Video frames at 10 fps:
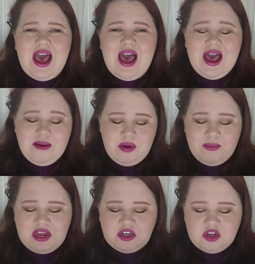Uh, but I
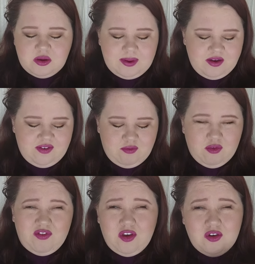might do a bit of a
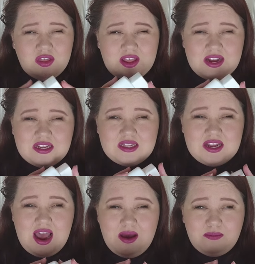review on
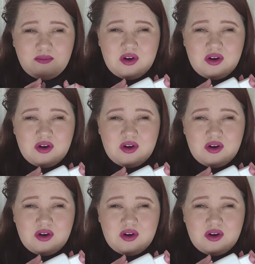this um,